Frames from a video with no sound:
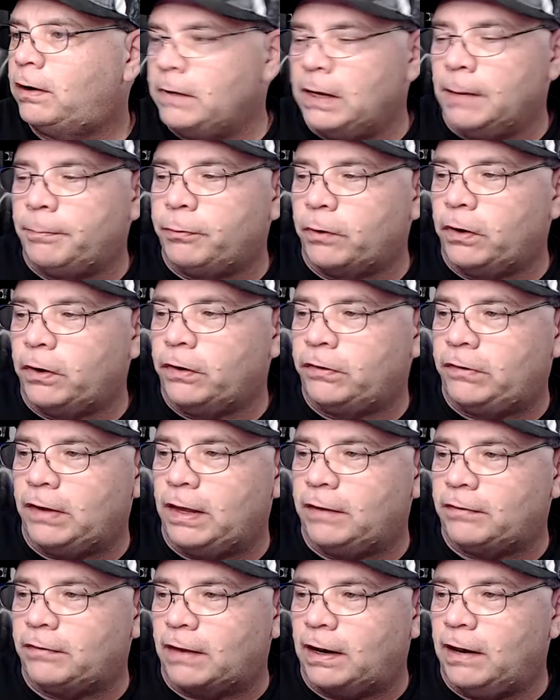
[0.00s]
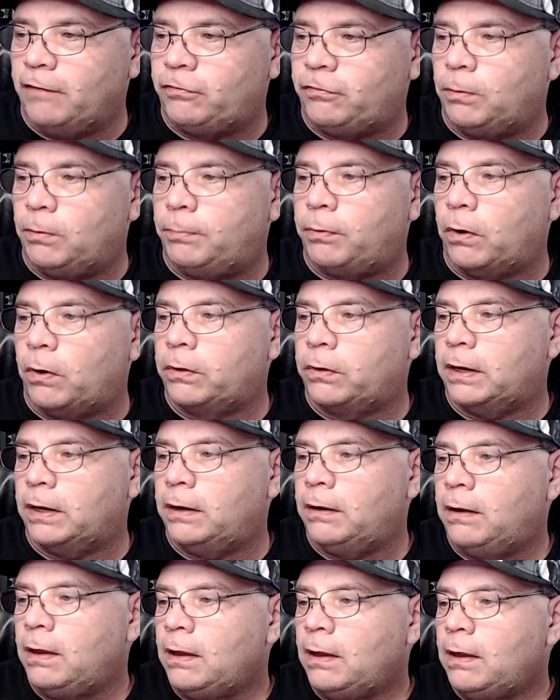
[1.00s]
The Emperor says, I left you
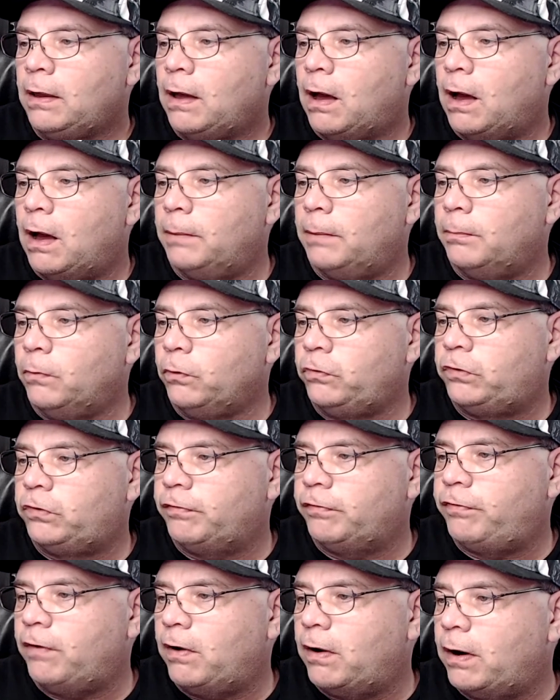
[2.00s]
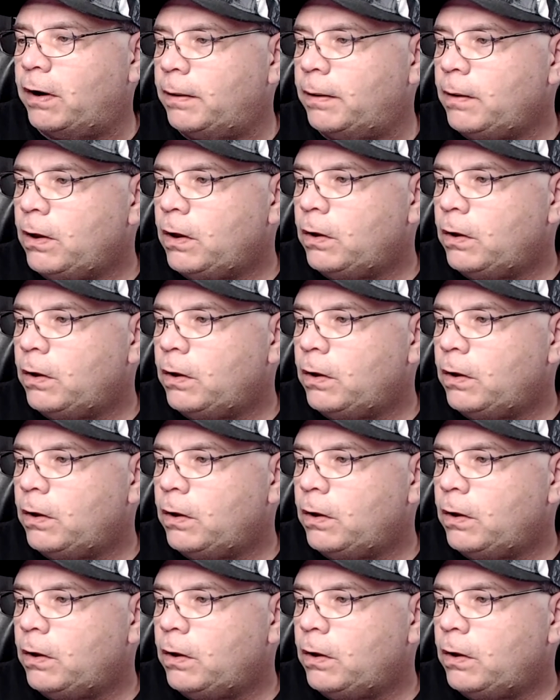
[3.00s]
broken on Mustafar.